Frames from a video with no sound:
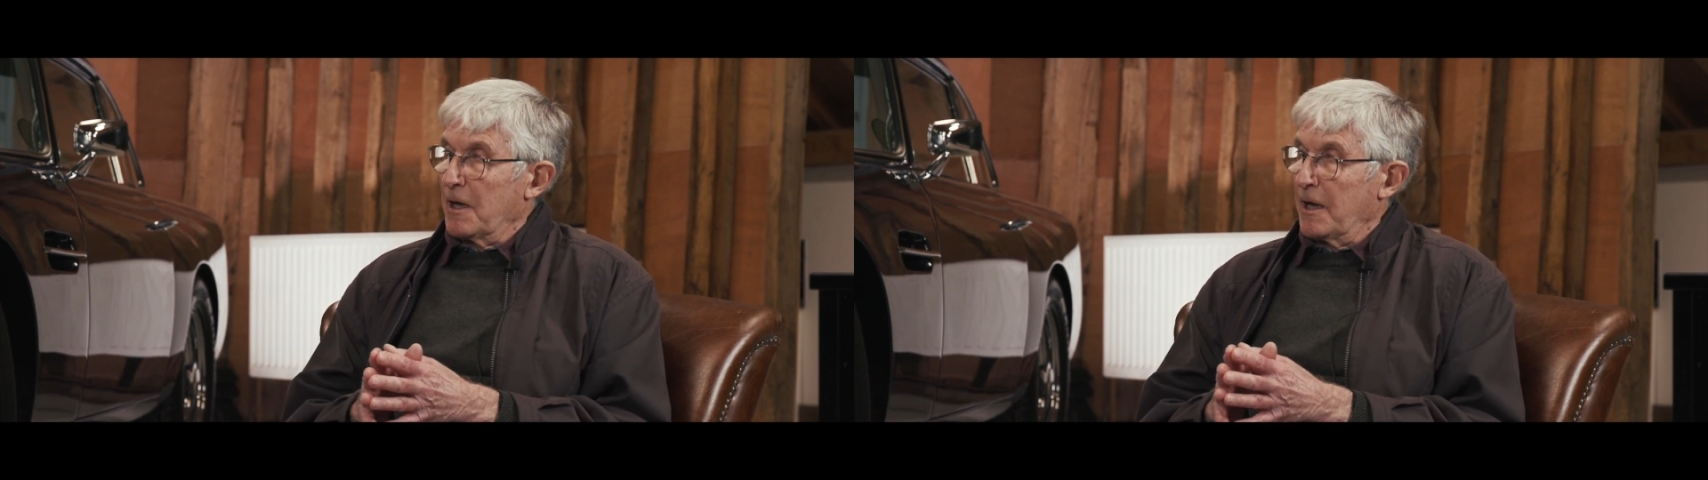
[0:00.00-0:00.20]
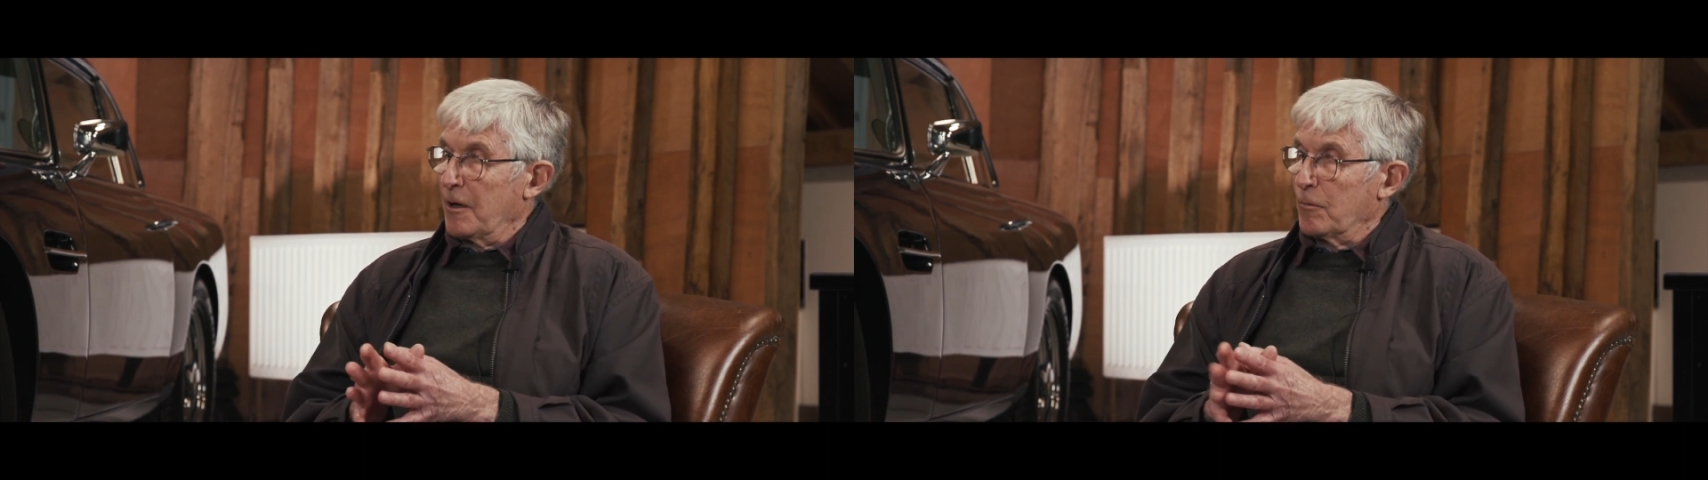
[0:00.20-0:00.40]

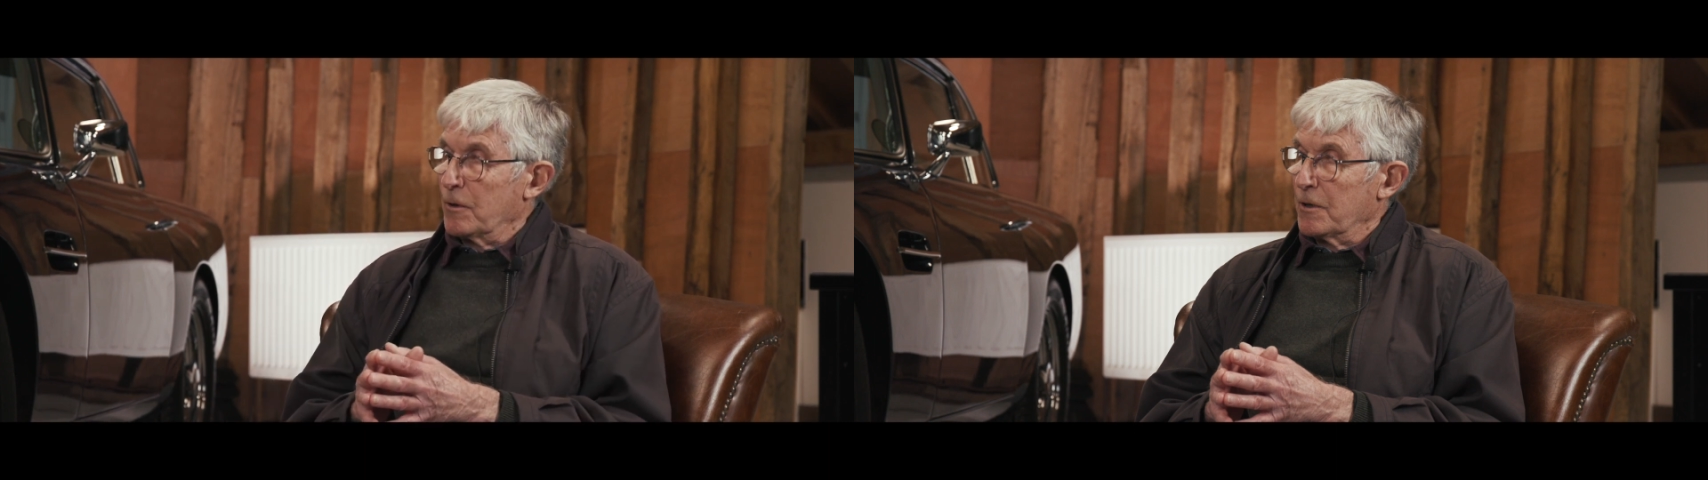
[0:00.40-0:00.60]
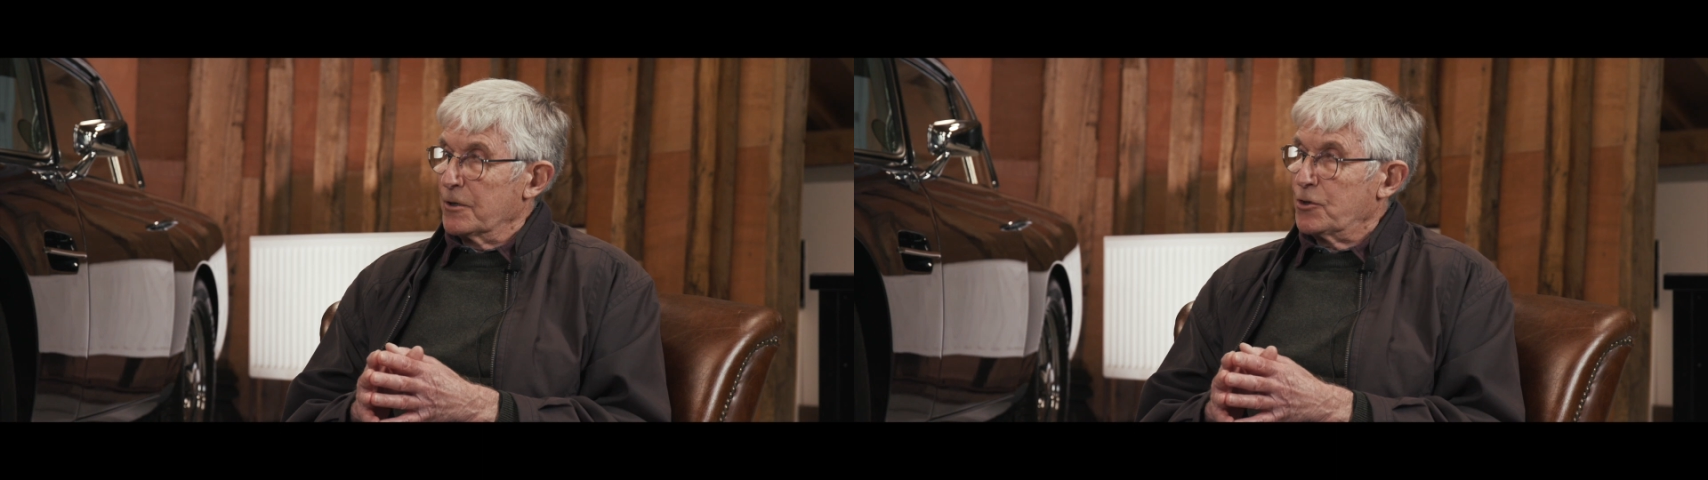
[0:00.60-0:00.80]
our
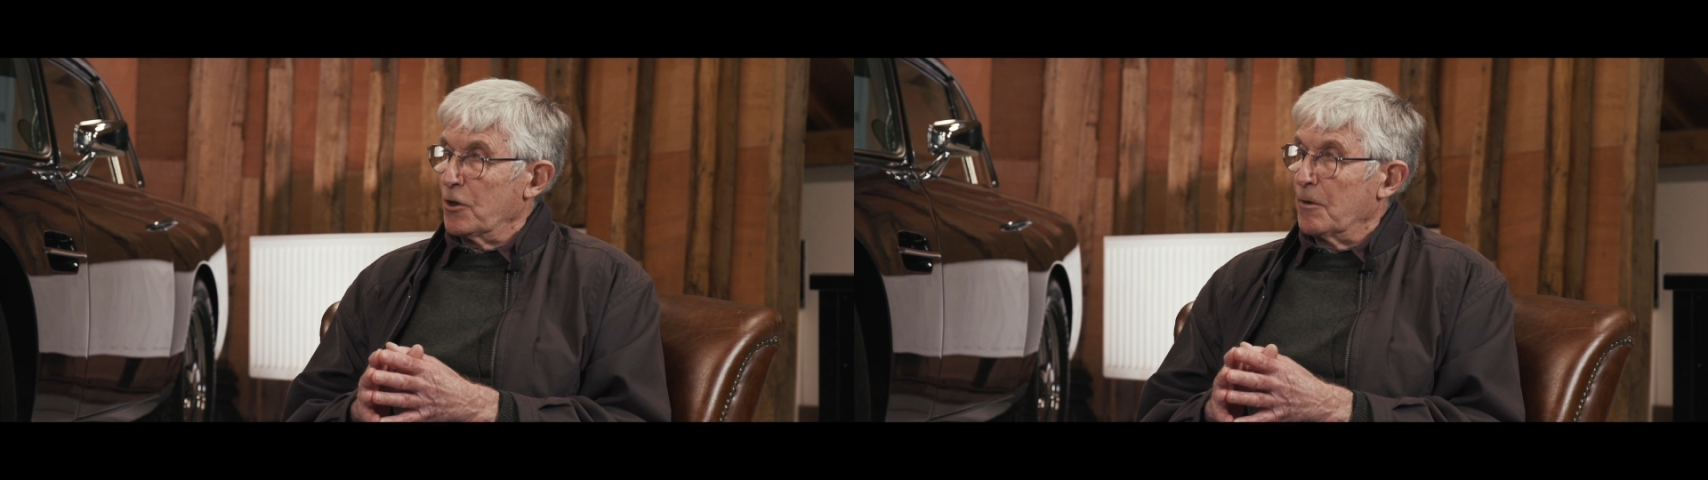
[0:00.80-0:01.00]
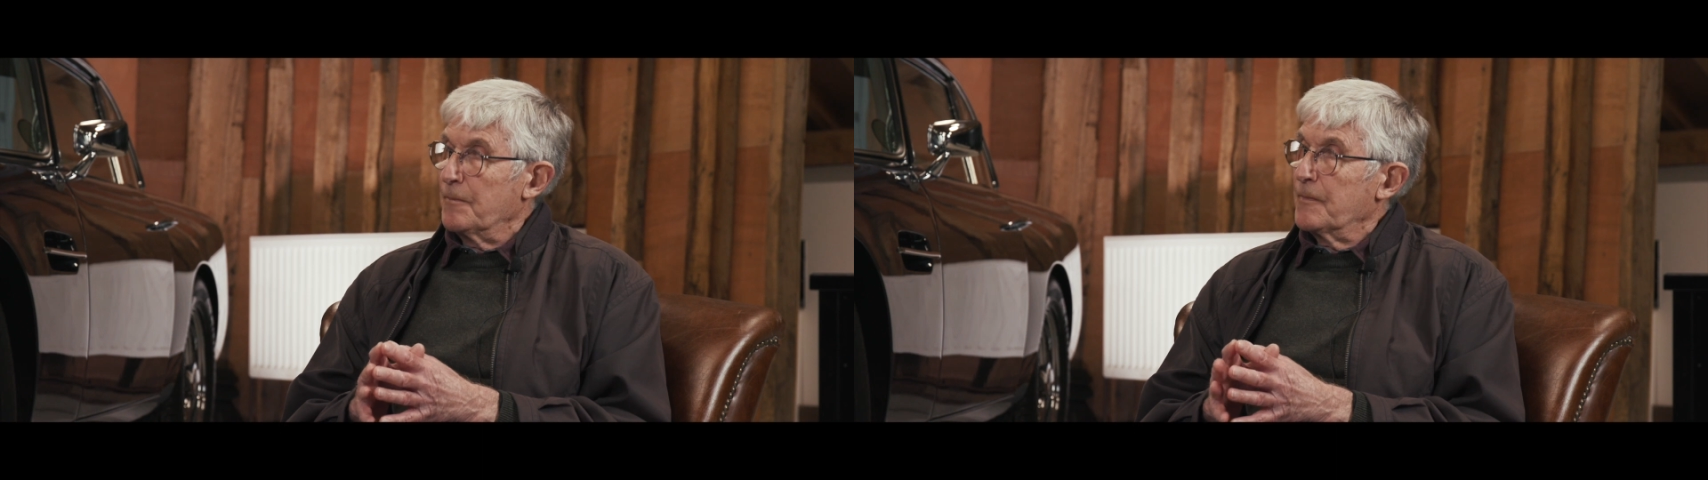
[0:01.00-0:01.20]

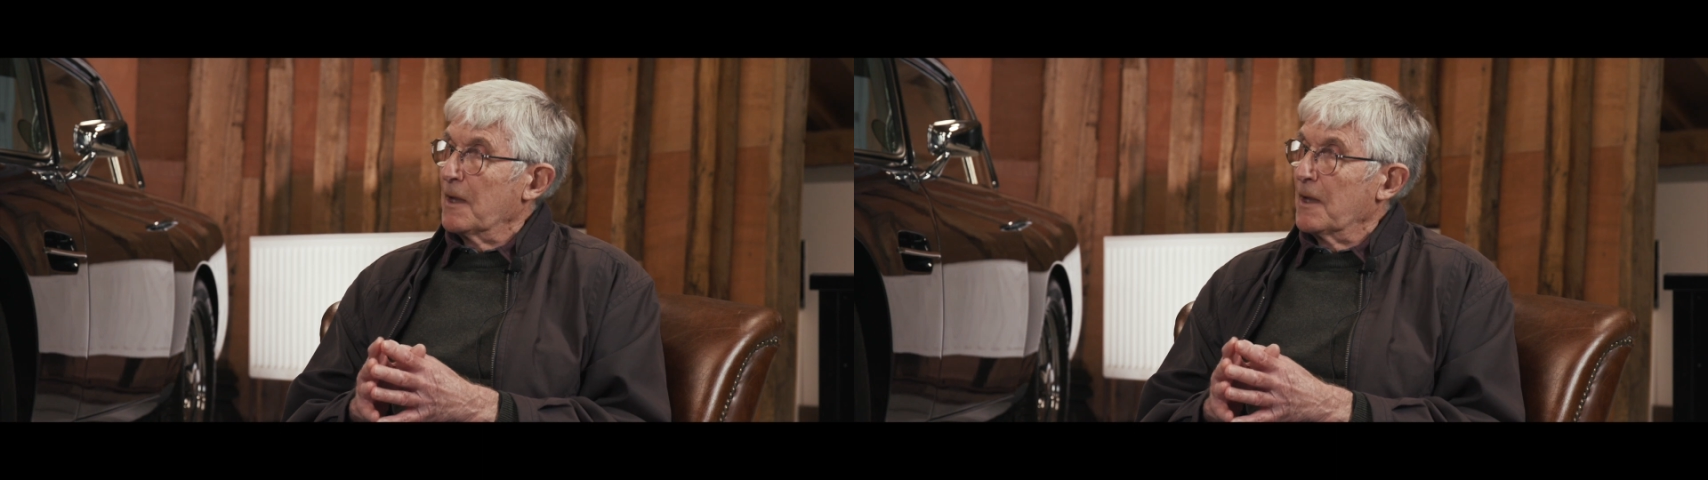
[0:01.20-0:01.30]
workshop